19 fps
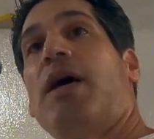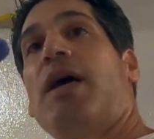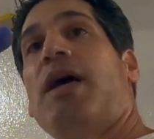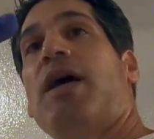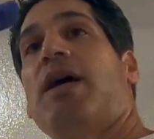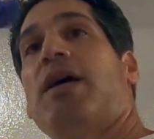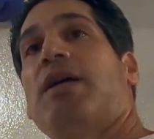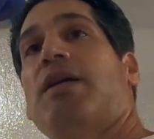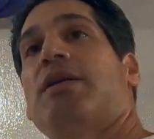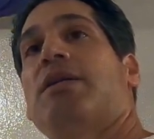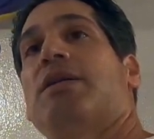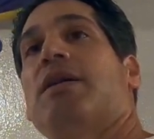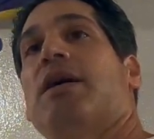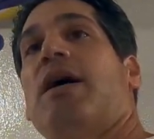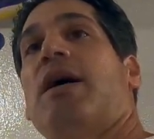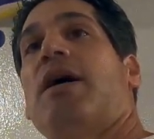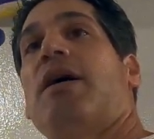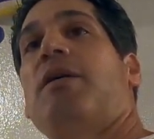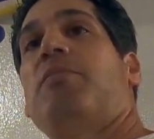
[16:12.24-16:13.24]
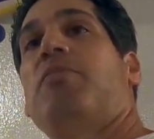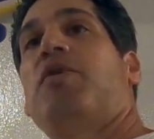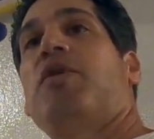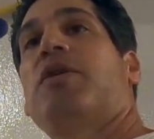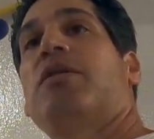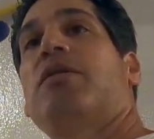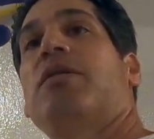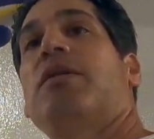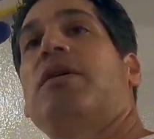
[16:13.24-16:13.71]
and I
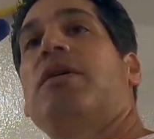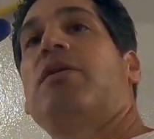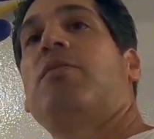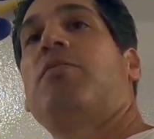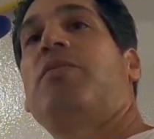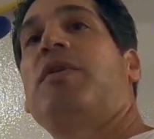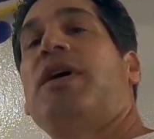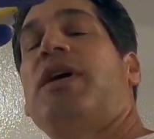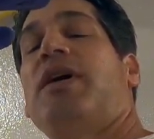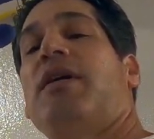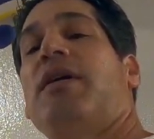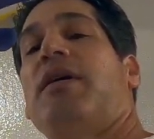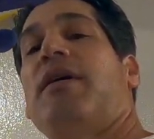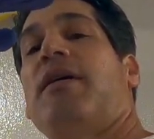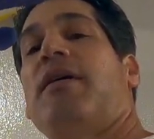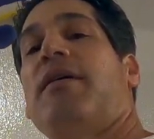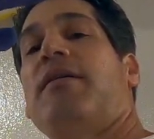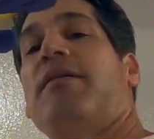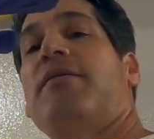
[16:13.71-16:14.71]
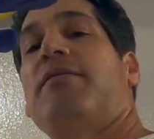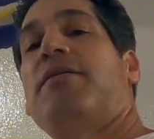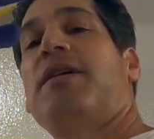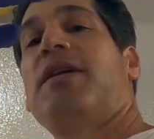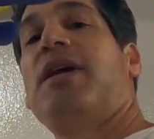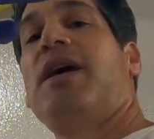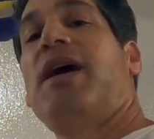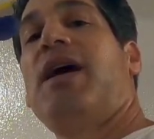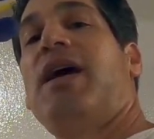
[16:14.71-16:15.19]
put a little bit of
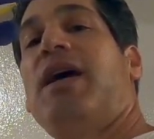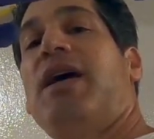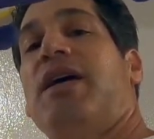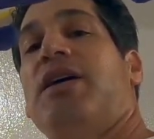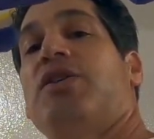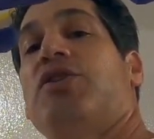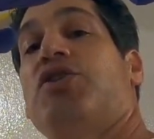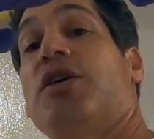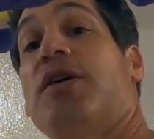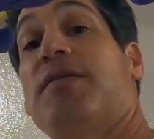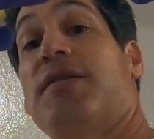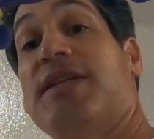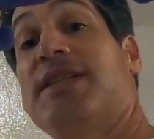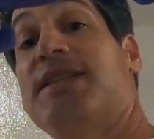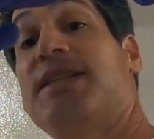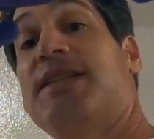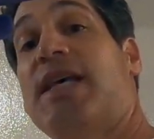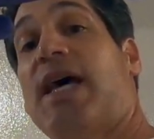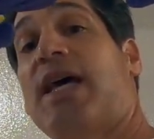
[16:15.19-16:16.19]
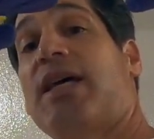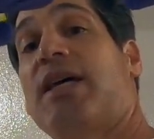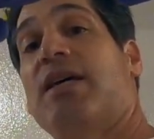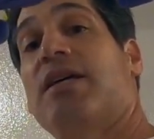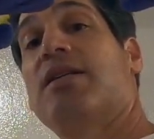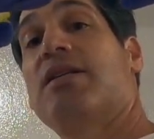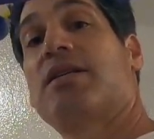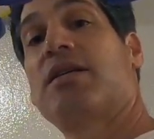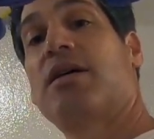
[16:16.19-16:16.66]
an edge of the
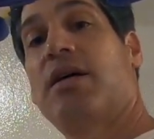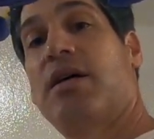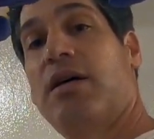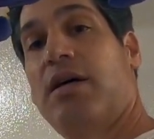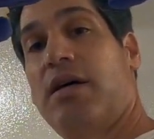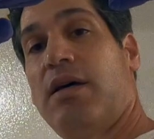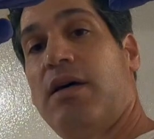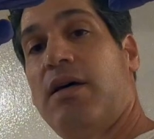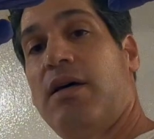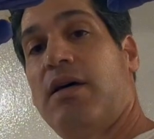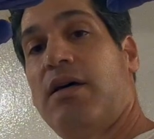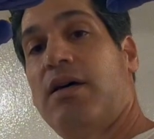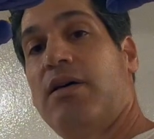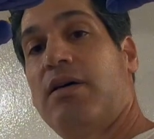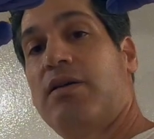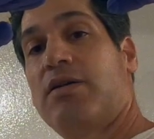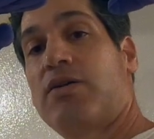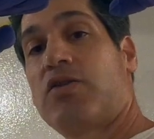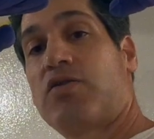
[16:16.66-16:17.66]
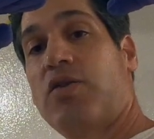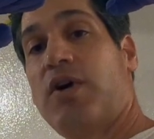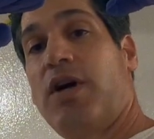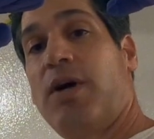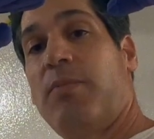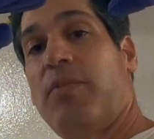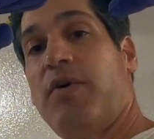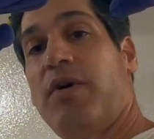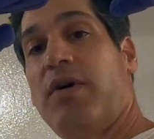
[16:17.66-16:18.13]
second
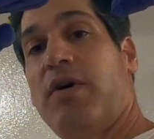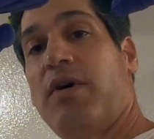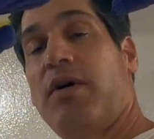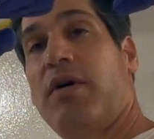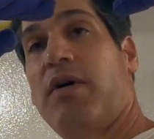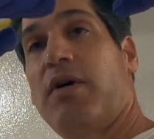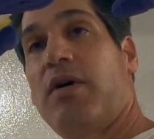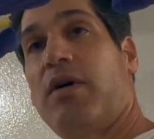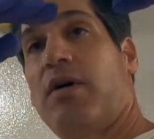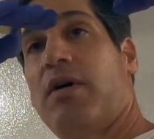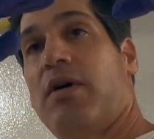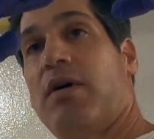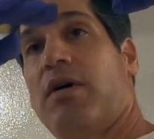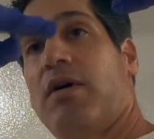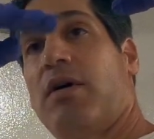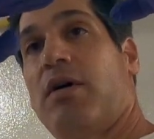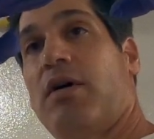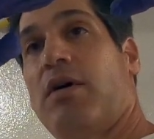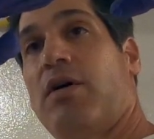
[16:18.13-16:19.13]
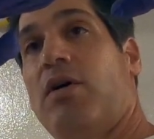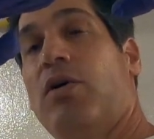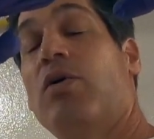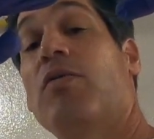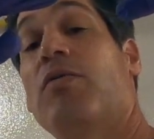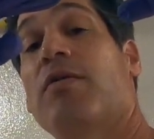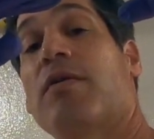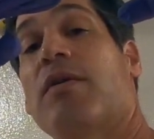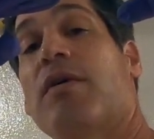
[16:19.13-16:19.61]
strip
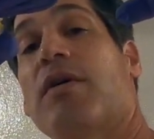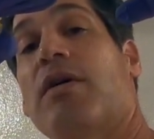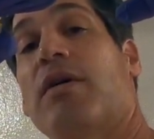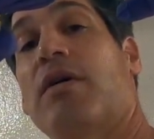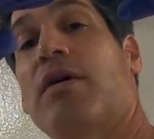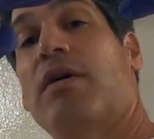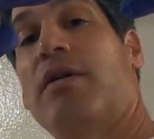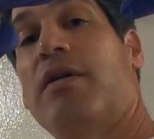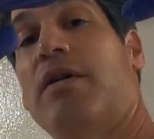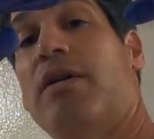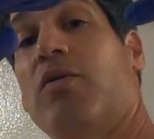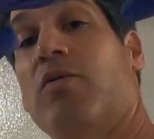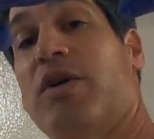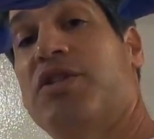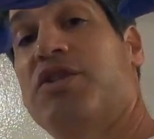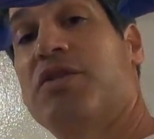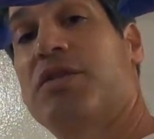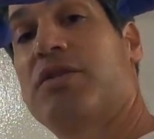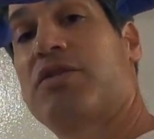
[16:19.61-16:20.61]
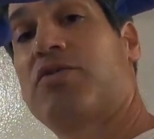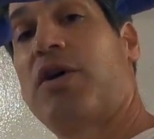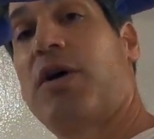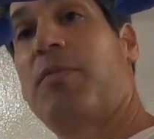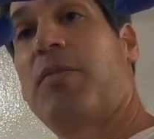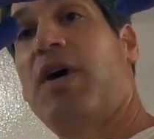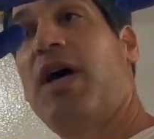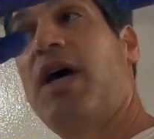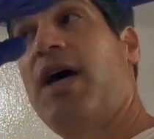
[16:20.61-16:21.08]
over the original
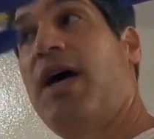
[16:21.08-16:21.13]
strip.